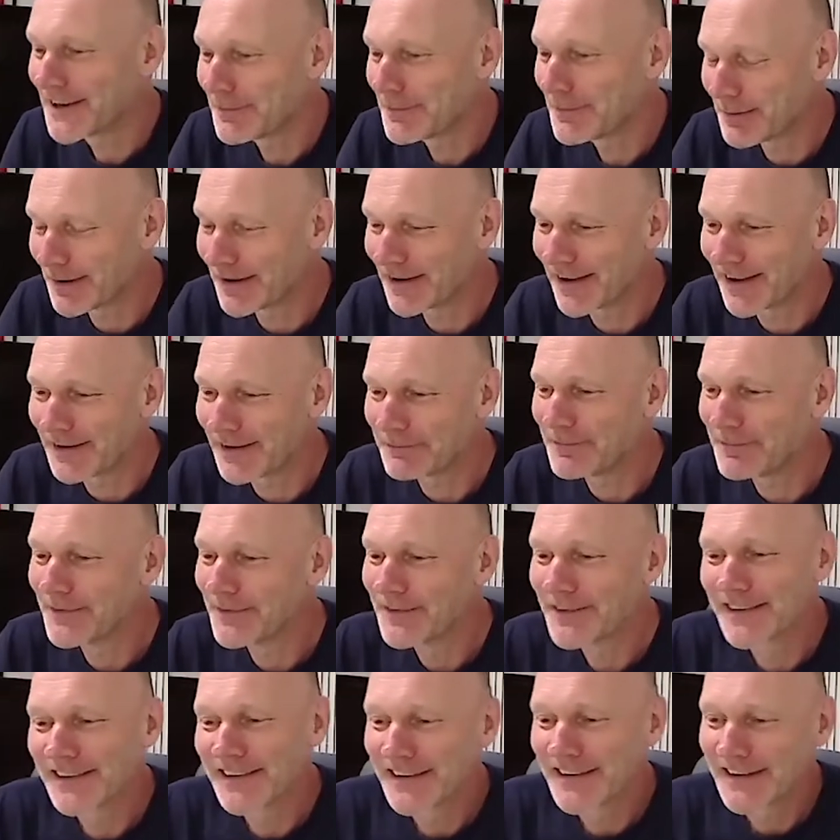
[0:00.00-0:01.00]
But
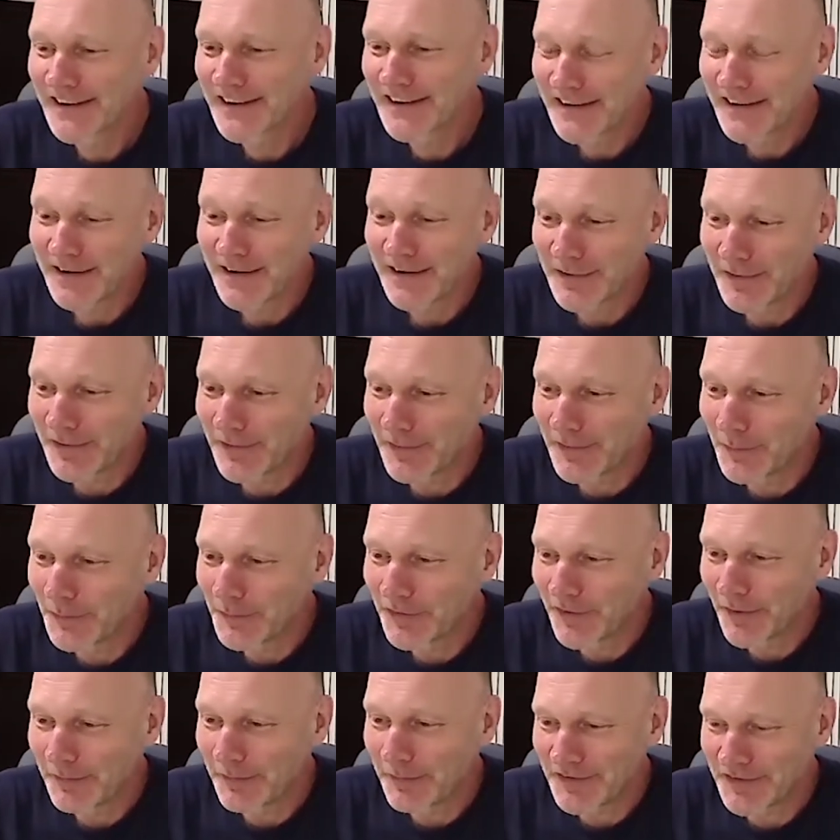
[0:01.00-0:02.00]

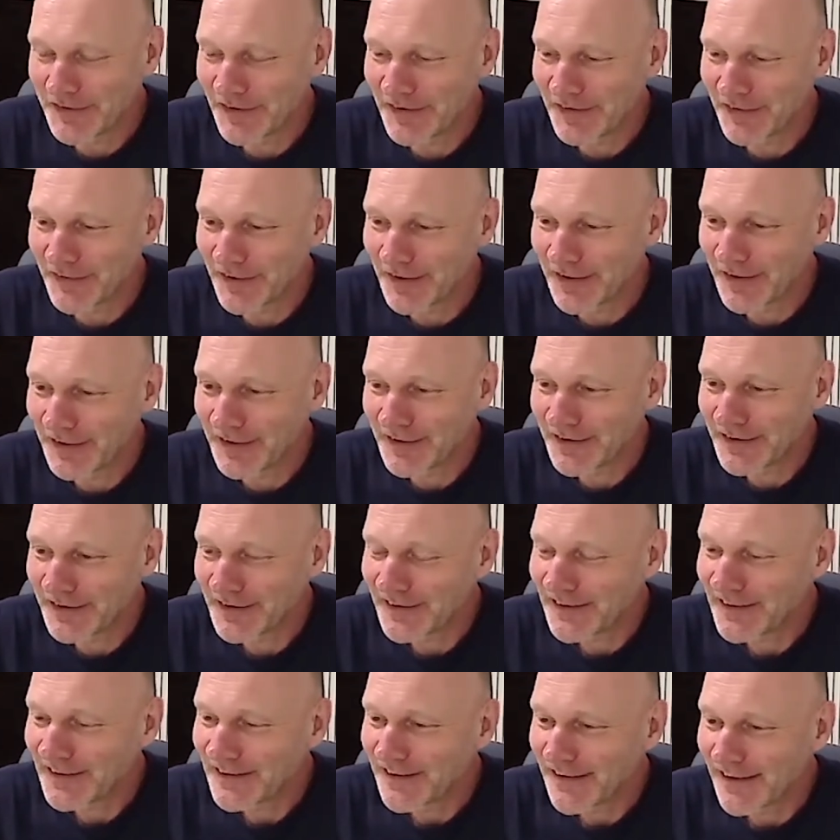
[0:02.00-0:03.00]
also, it's
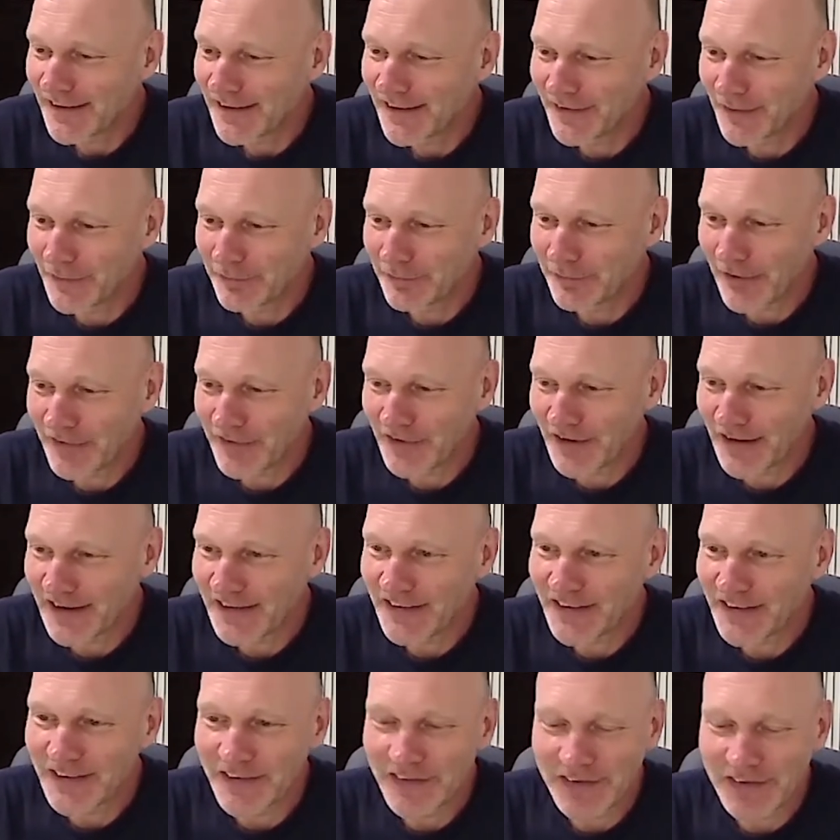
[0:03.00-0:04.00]
just
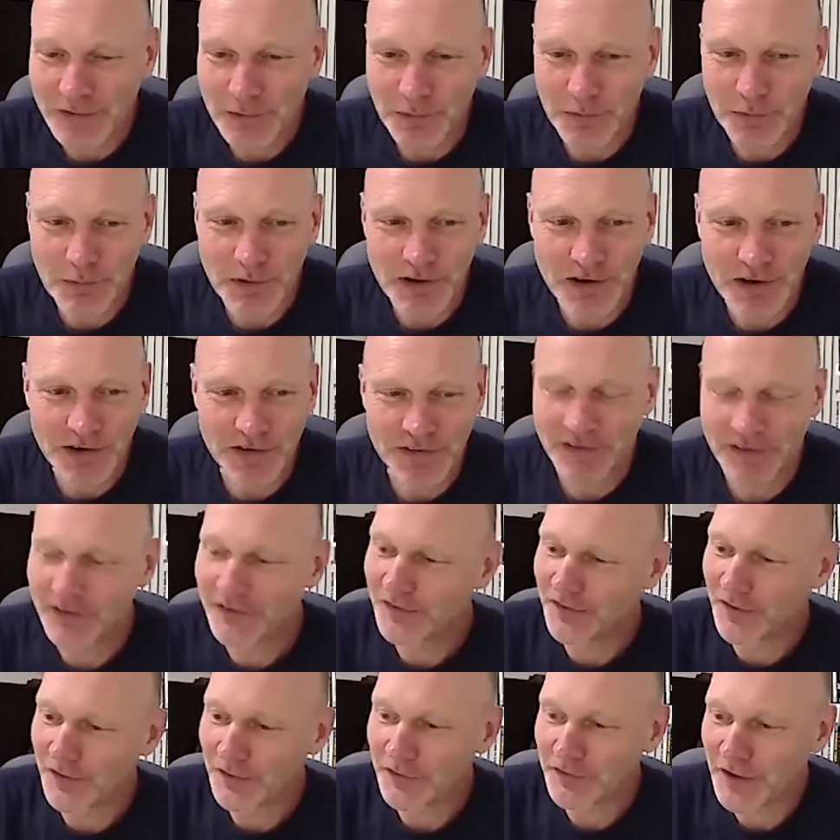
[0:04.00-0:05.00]
fascinating to see all the work
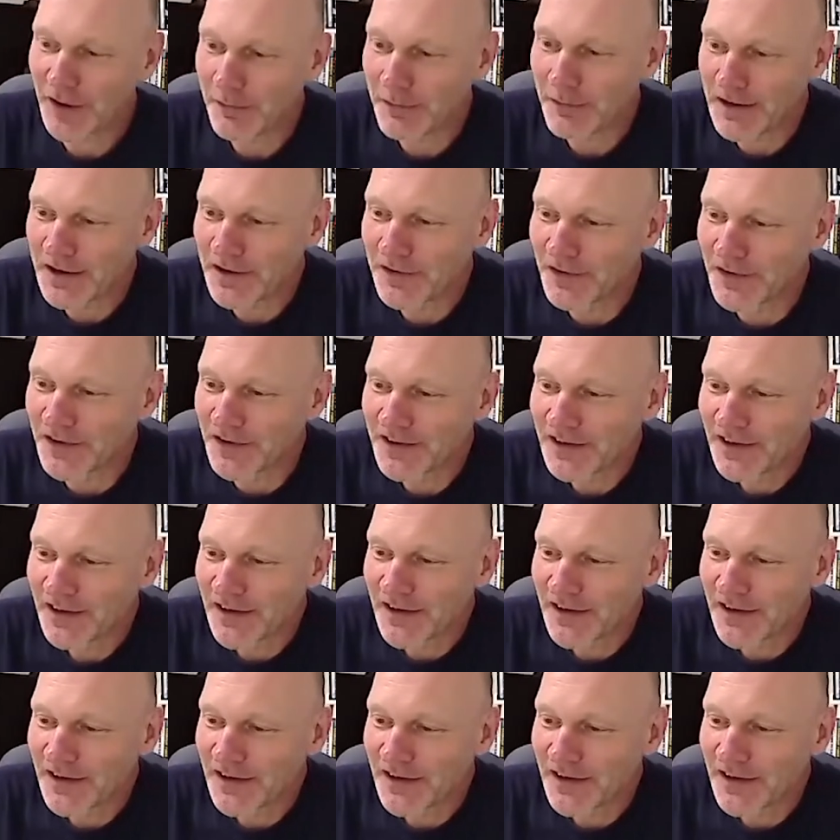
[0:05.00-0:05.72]
that's going on.